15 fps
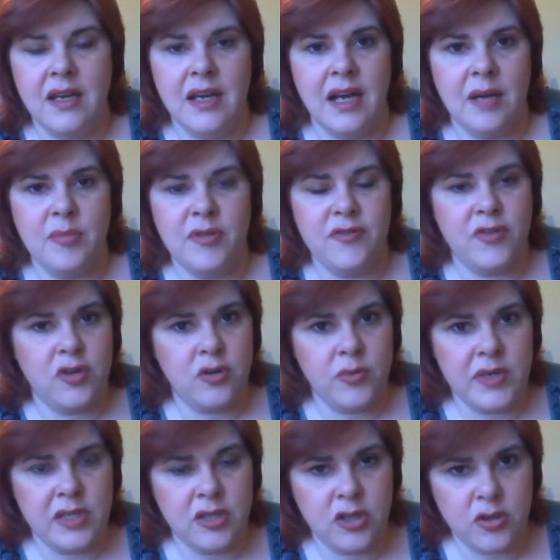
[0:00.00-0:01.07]
And before
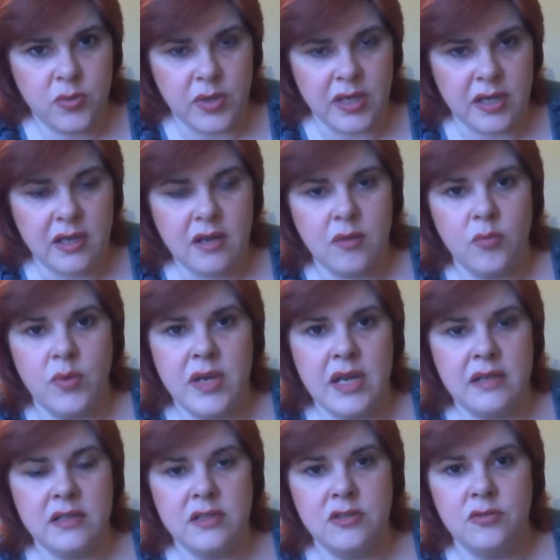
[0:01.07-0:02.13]
we knew it, we
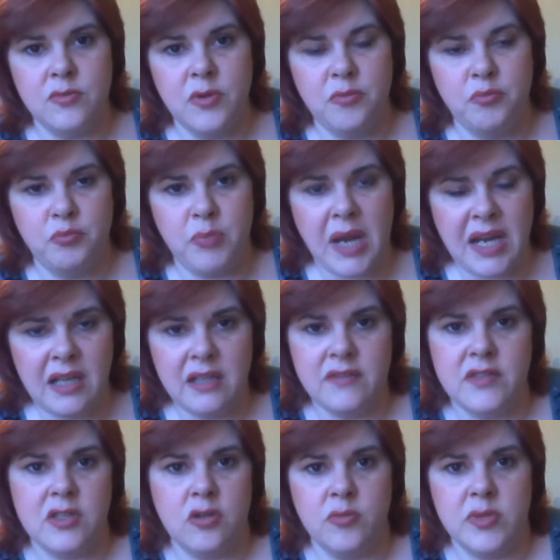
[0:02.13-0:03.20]
ended up with bailiffs
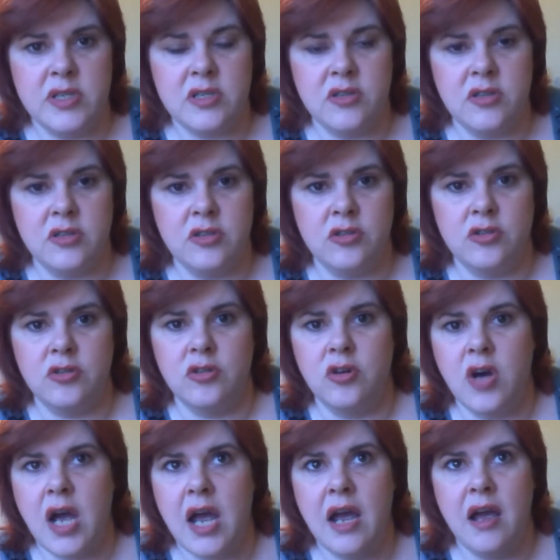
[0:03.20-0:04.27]
coming to the
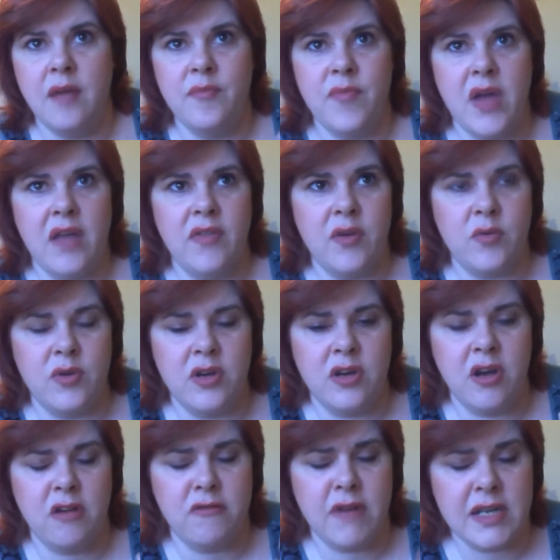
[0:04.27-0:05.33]
door and they were
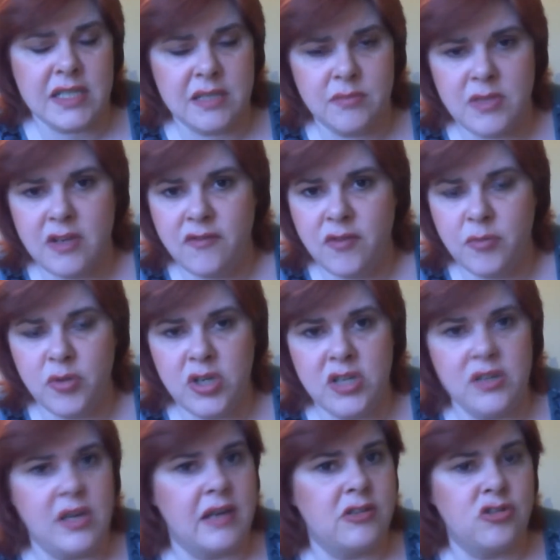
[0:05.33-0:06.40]
harassing me for money
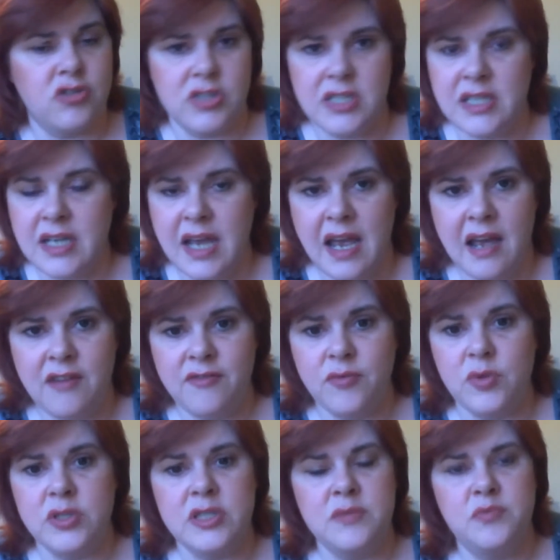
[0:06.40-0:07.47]
that I just didn't have,
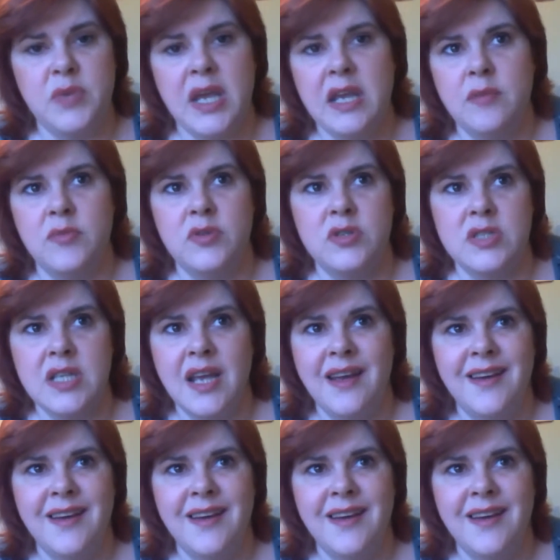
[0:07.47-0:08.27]
wanting payment.